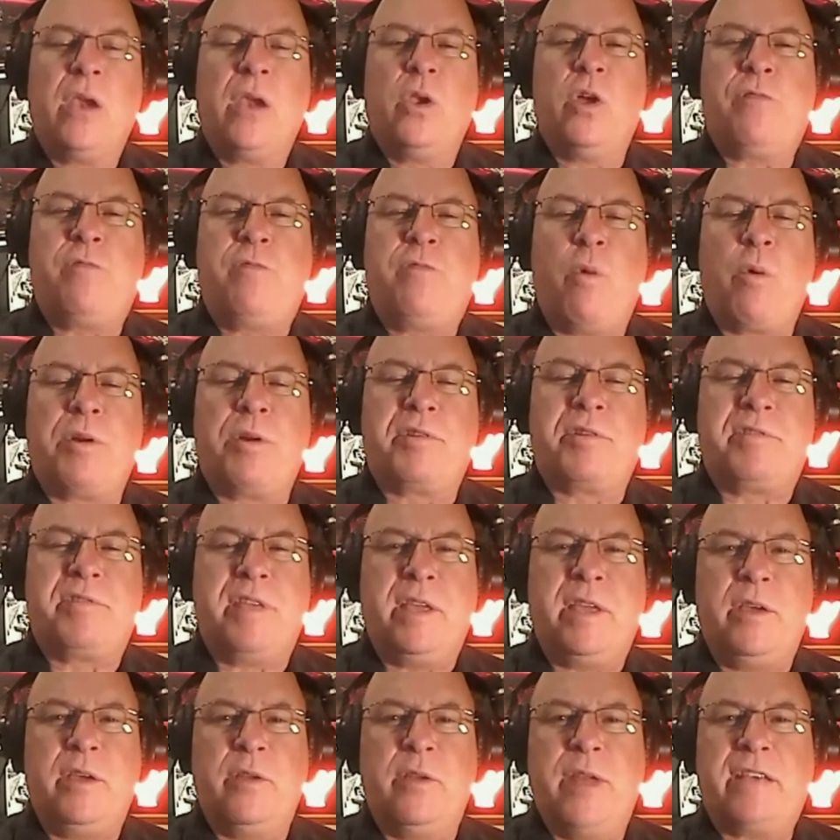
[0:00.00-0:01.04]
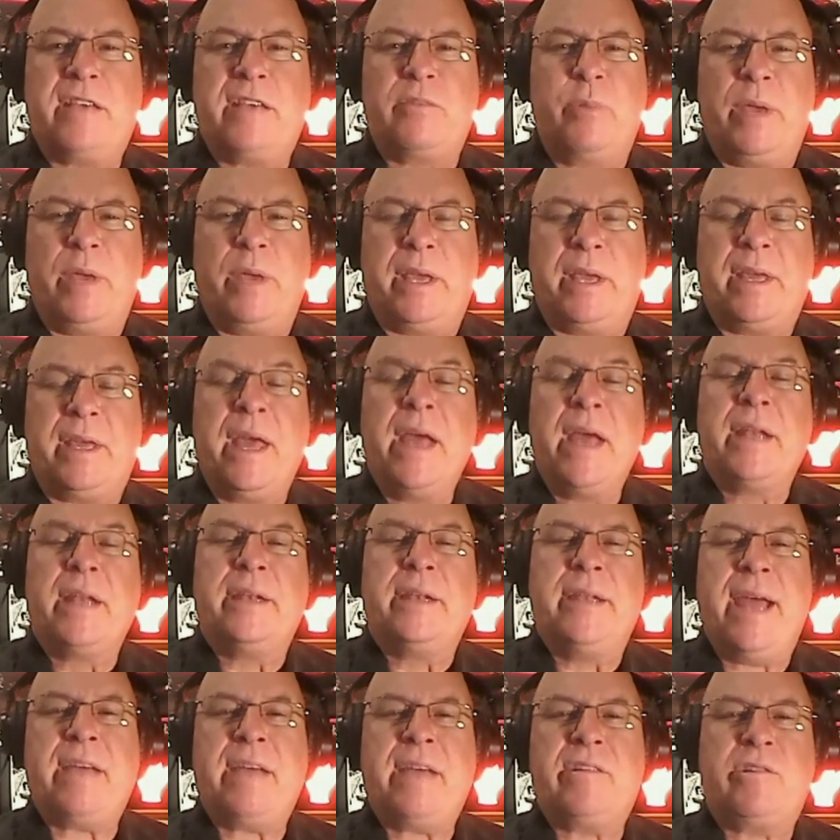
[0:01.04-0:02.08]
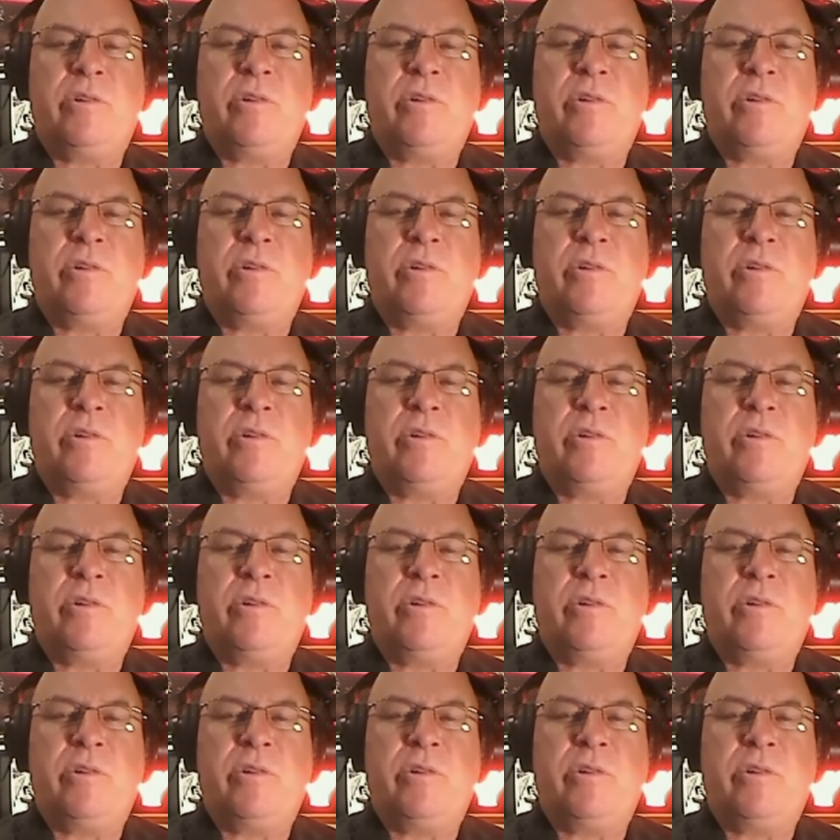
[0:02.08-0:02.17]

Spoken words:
Look forward to seeing you next week, next